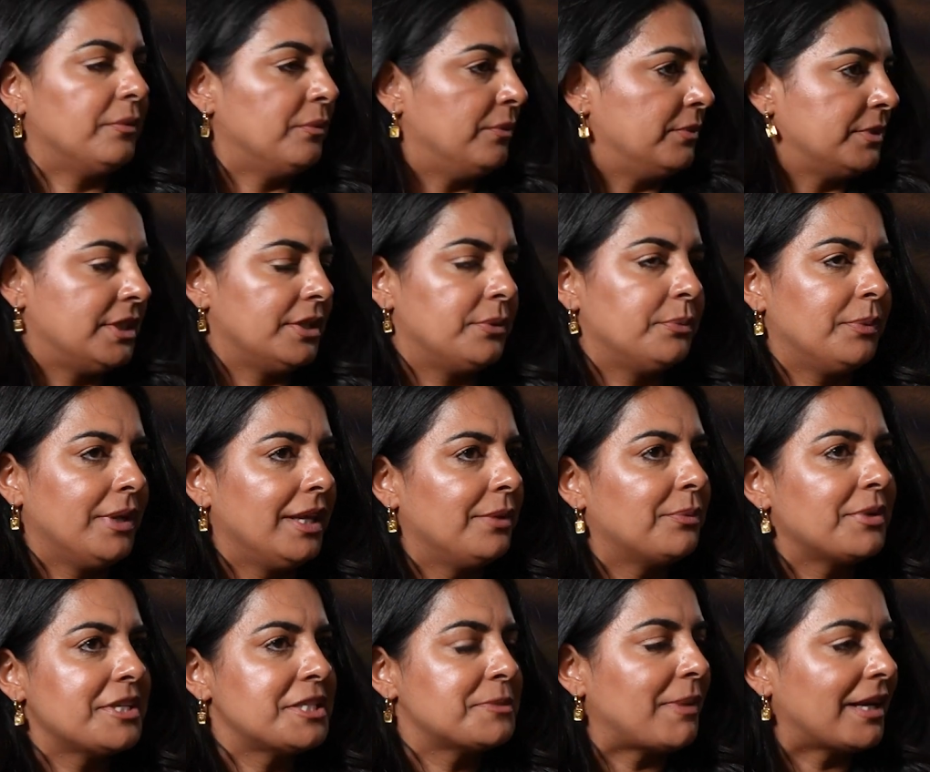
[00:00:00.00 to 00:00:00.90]
did we
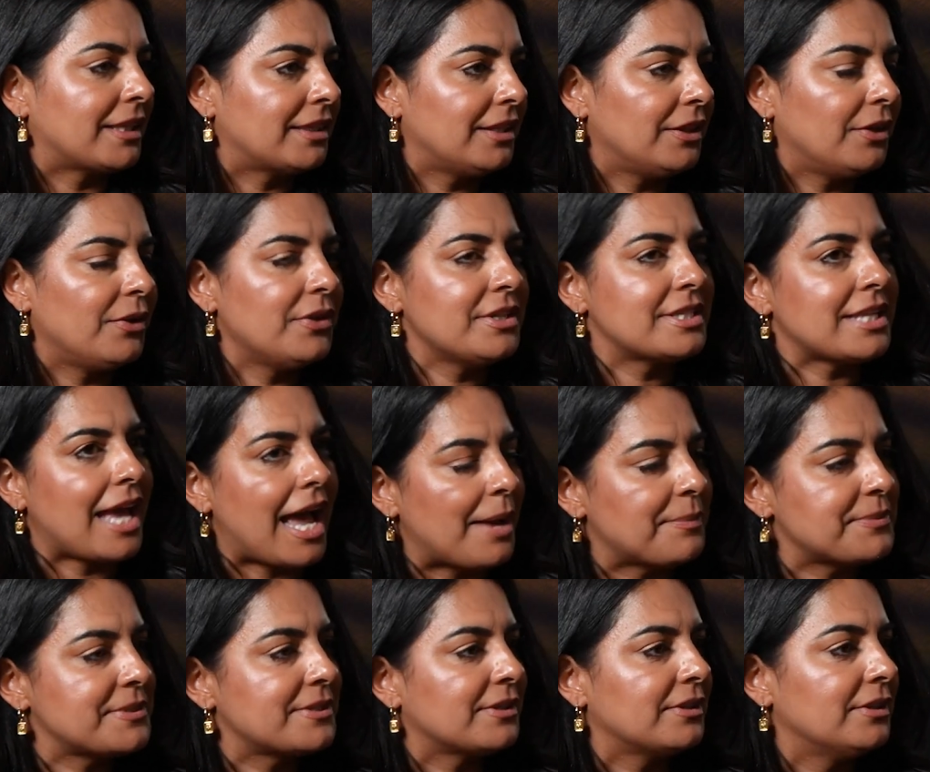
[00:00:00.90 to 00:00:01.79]
respect the noise?
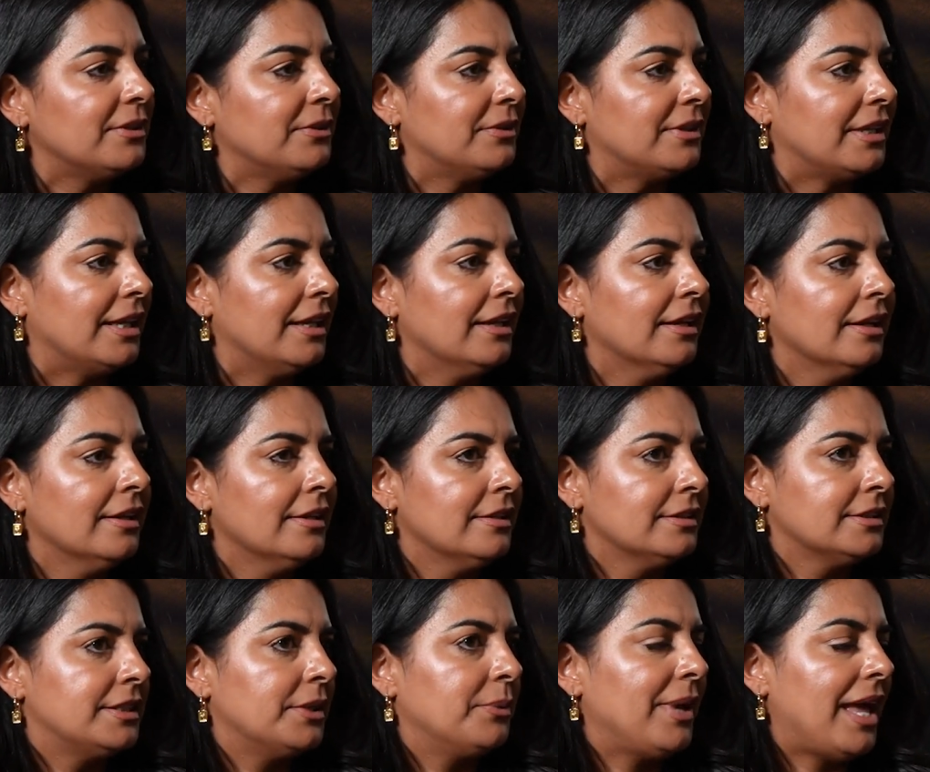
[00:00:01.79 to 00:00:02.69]
Absolutely.
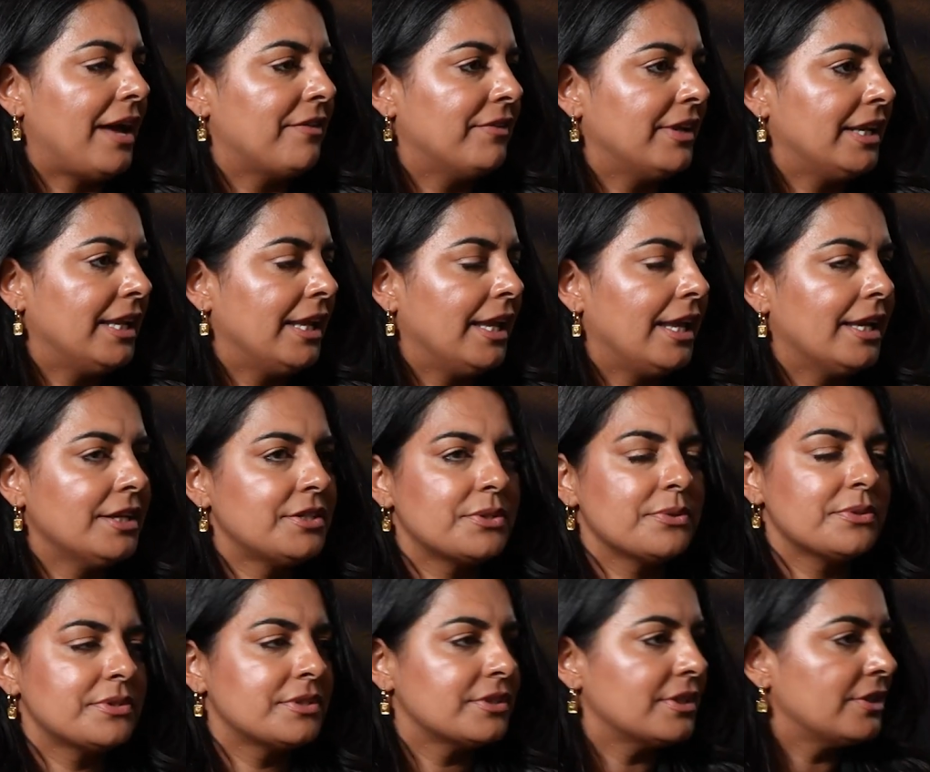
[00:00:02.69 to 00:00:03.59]
Did we have any
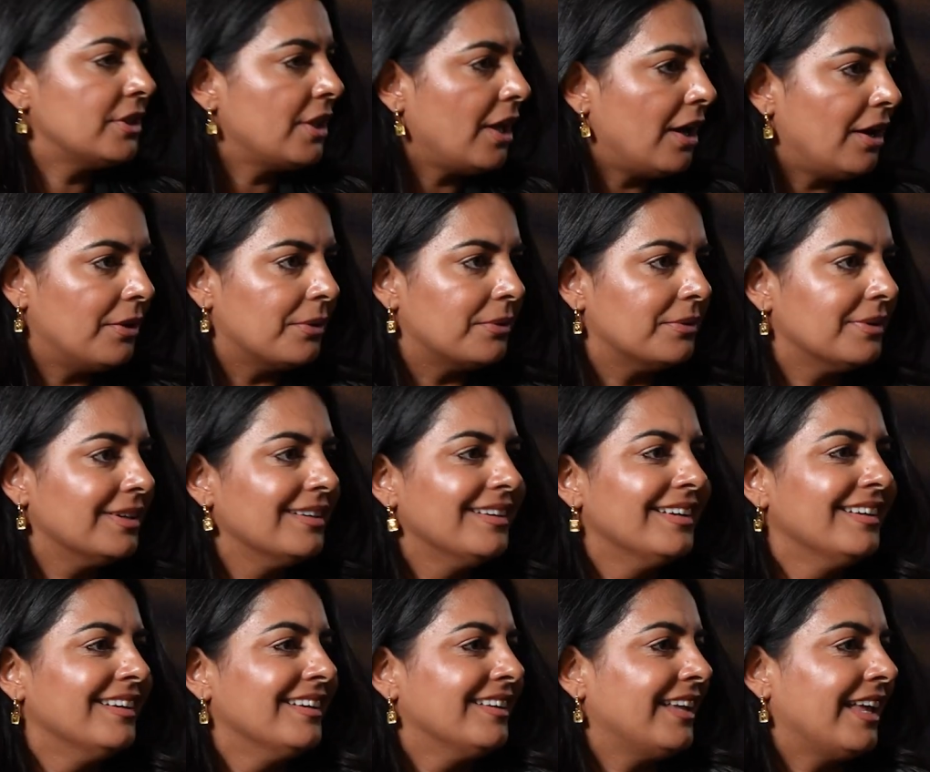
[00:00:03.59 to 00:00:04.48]
issues? No.
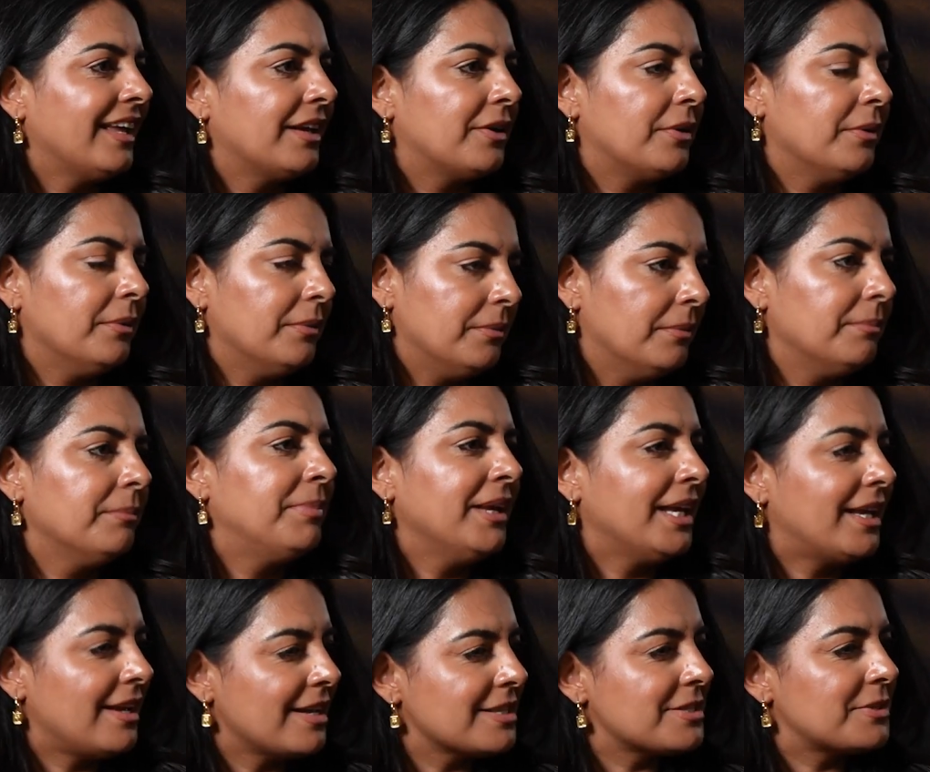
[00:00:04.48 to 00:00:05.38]
Like,
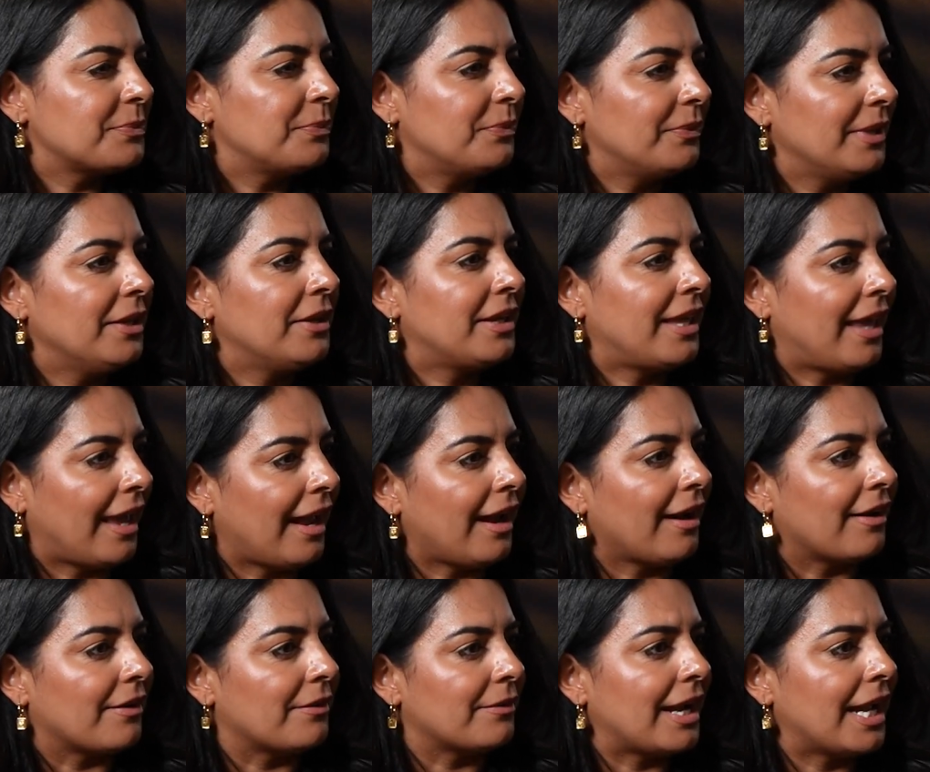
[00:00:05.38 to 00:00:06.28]
because we
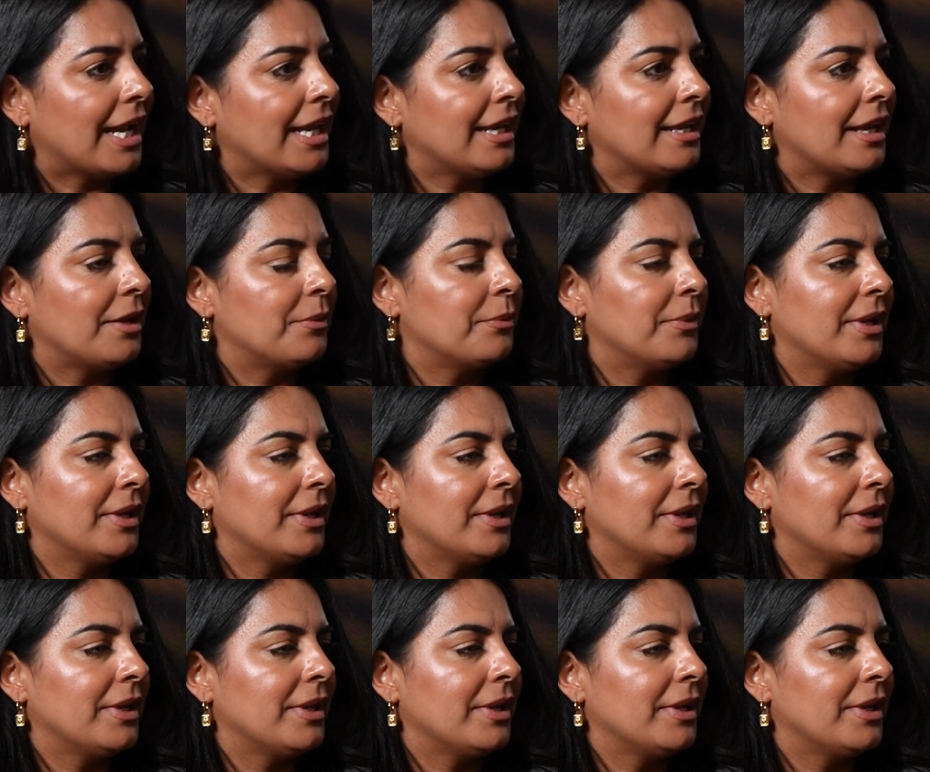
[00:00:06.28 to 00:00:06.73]
care, right? And we